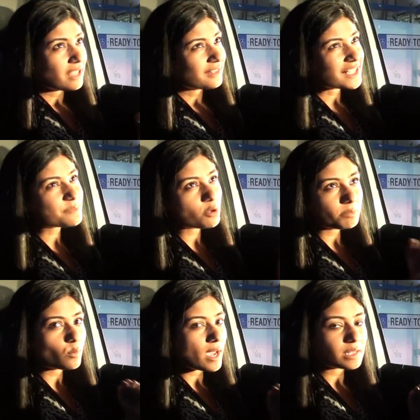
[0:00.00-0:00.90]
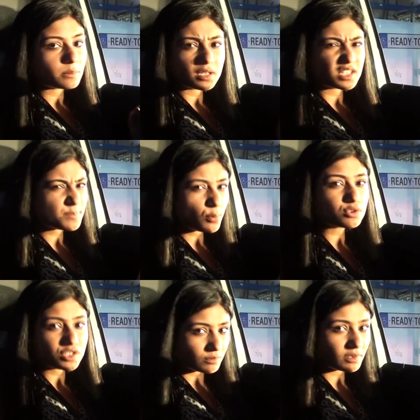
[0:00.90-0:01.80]
That's probably where the word
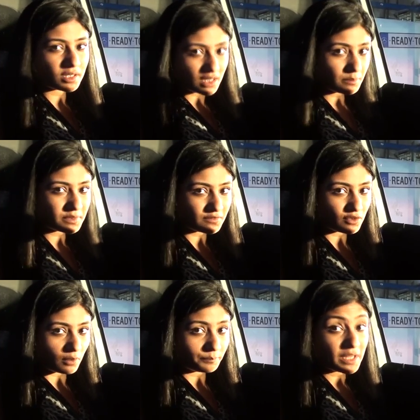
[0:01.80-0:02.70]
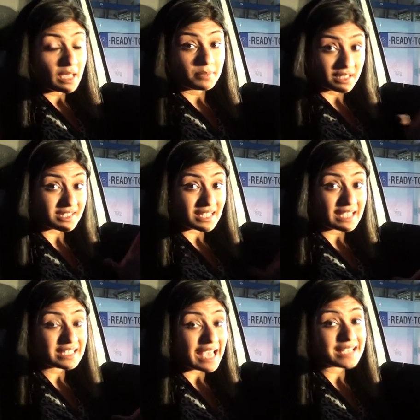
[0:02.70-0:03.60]
sports tourer comes from, because
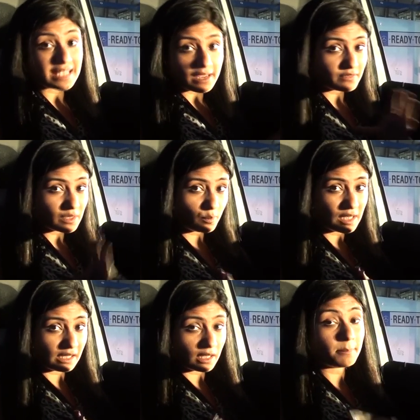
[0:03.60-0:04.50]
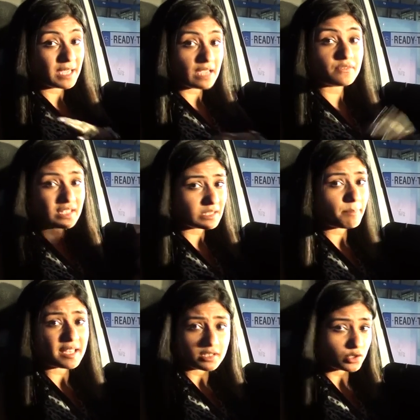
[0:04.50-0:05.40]
it has every wheel behave
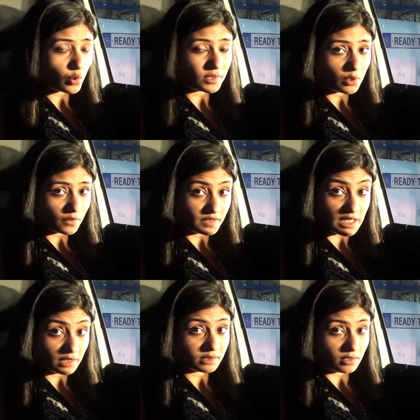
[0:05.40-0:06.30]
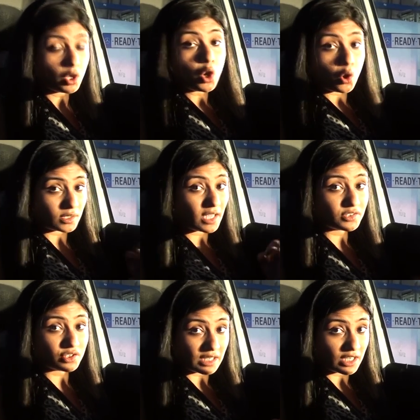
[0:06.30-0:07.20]
independent of the other on
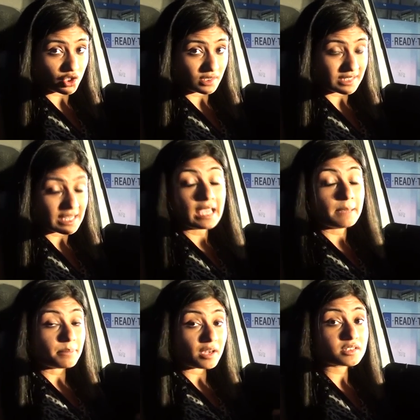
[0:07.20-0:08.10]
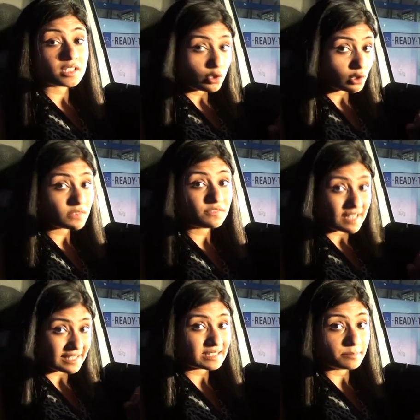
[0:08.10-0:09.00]
undulations, imparting a lot of
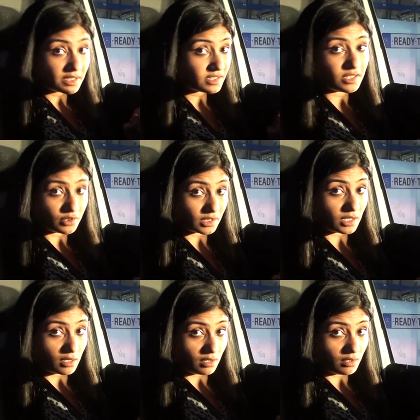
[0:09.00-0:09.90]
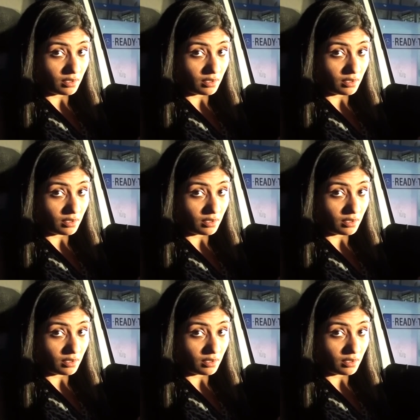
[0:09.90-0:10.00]
flexibility to the car.